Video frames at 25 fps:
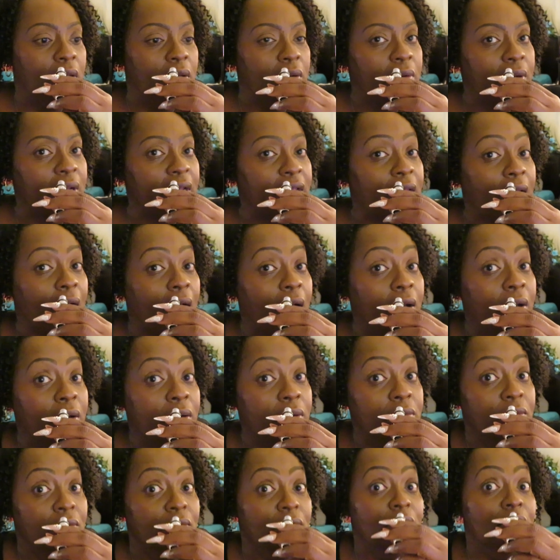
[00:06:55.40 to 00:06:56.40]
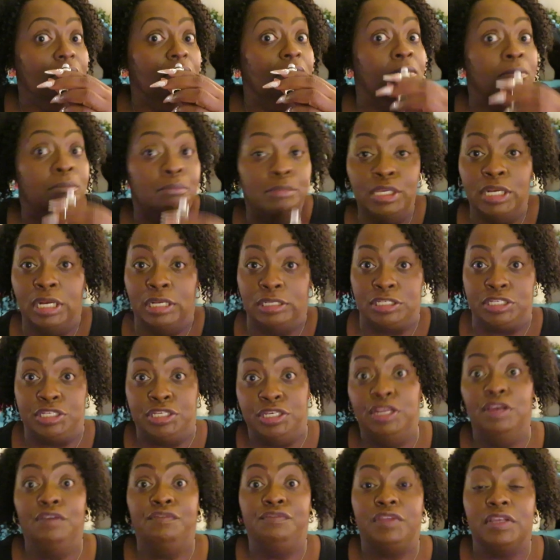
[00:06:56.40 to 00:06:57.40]
Wait, you done
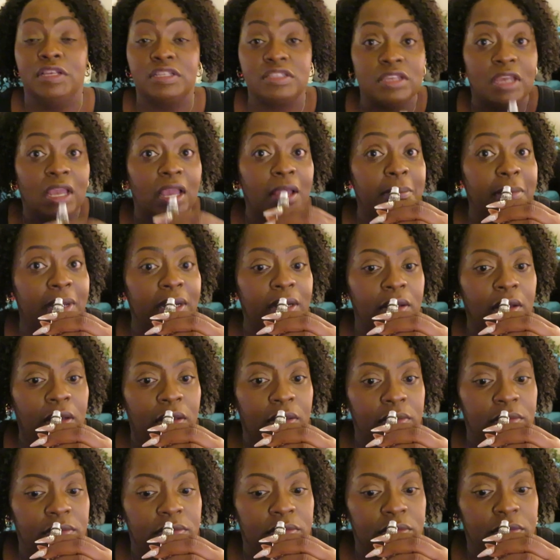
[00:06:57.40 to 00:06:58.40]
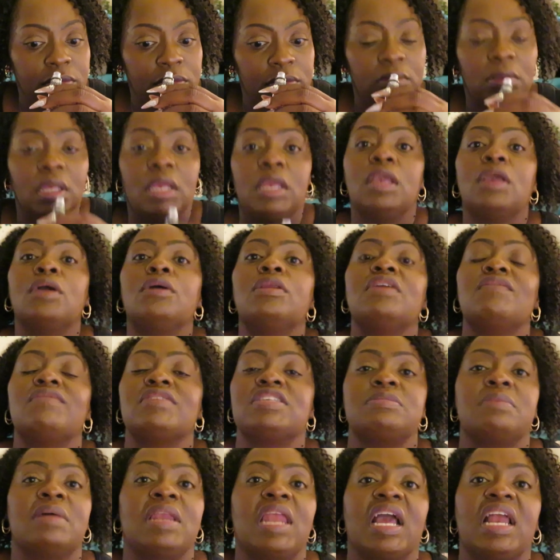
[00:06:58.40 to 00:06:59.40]
sniff this thing up in the... It don't even
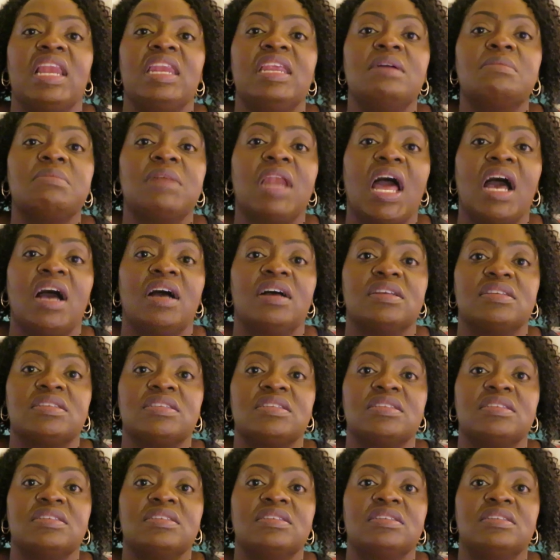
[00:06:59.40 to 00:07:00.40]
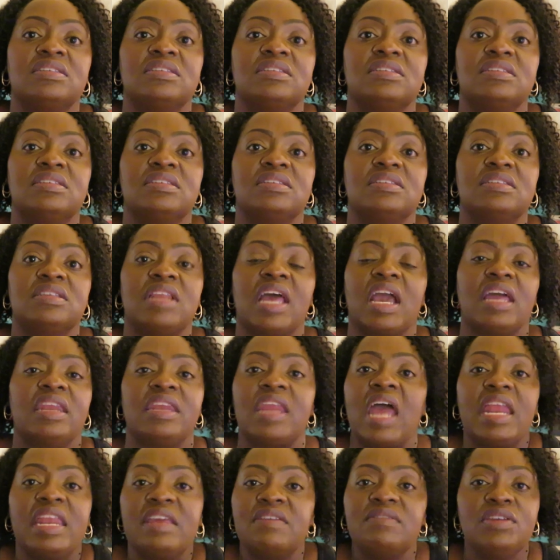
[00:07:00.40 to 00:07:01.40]
smell like a lip gloss. Like a
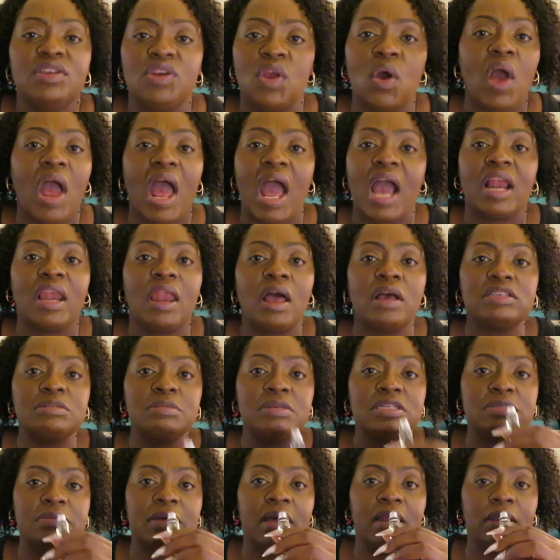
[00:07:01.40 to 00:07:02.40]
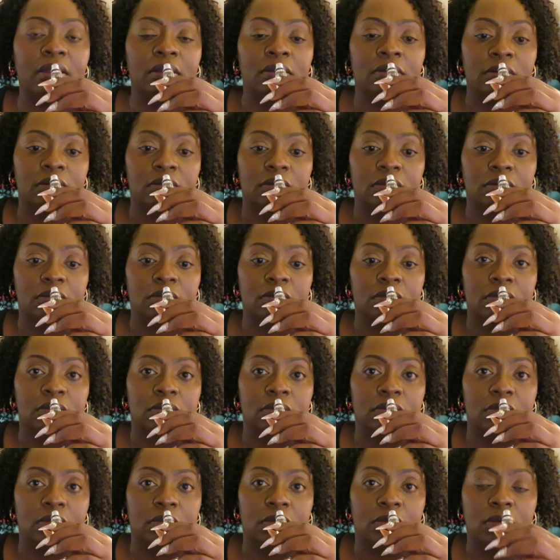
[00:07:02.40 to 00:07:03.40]
not even... You know how gloss be smelling? It
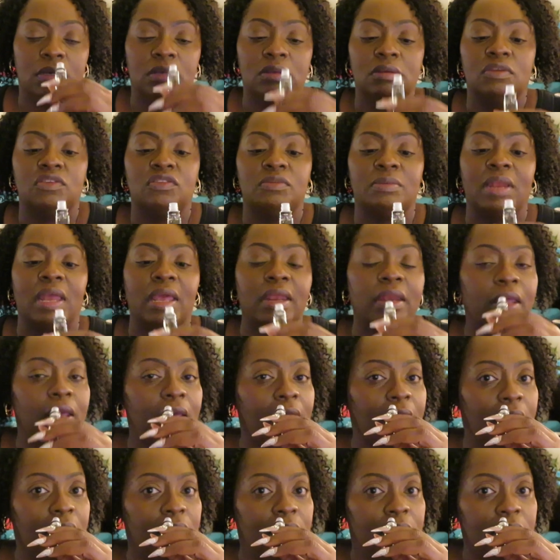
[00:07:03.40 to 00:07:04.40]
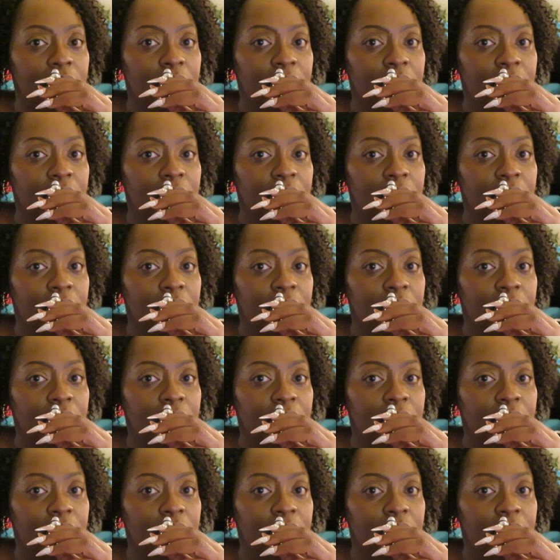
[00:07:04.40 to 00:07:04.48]
don't even smell like that.